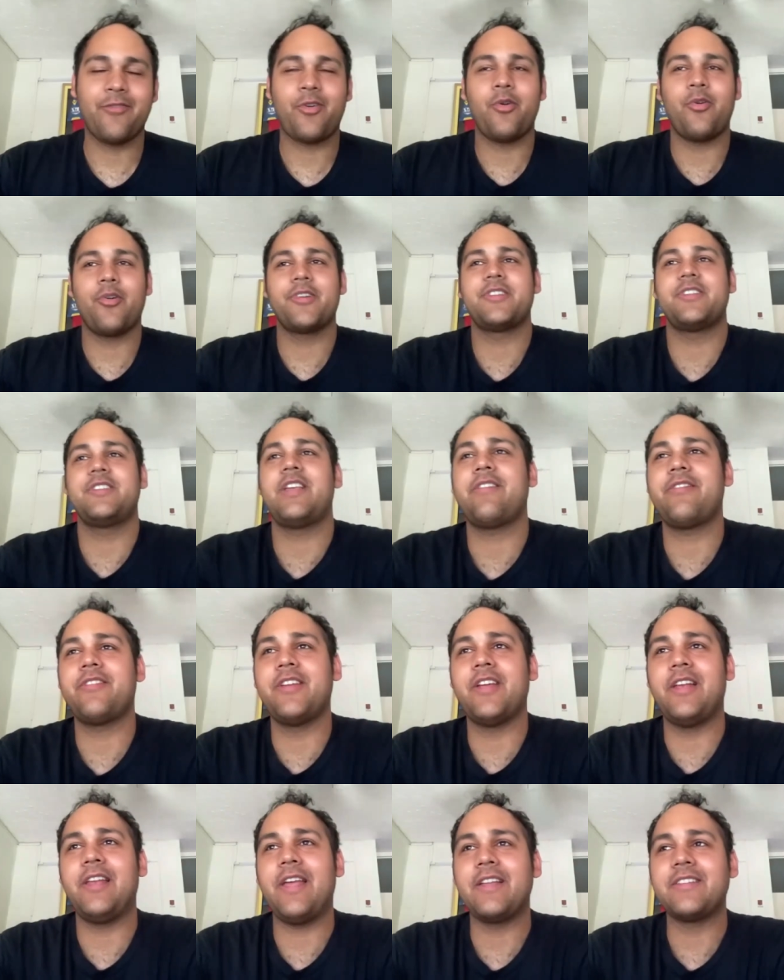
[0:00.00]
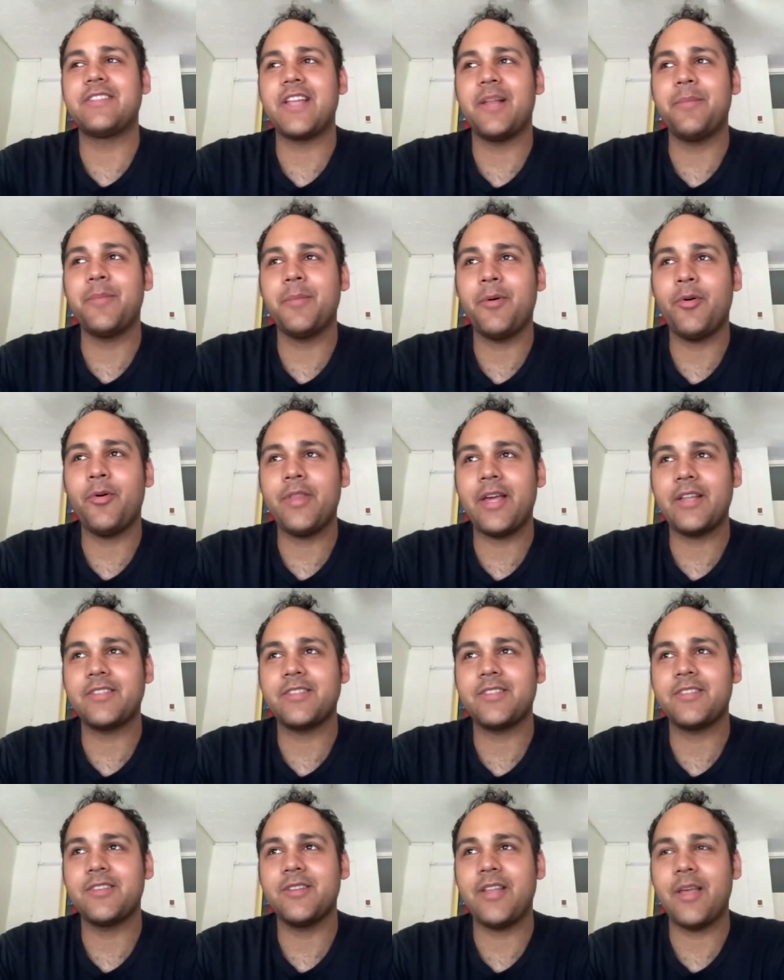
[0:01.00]
of course, definitely. And tell me about
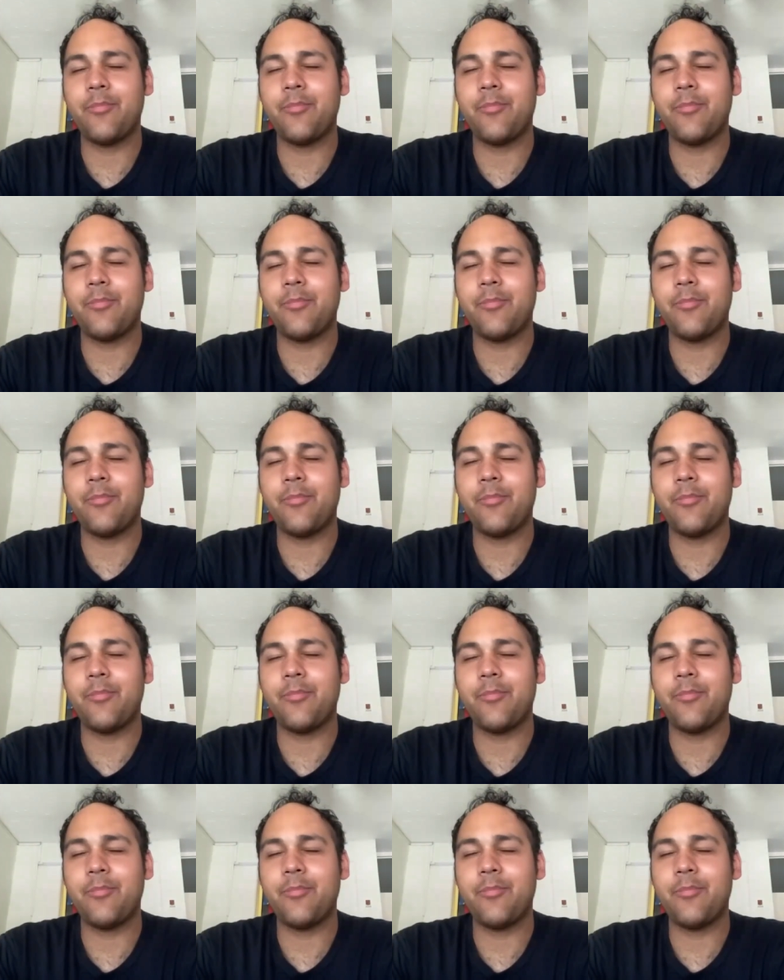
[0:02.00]
that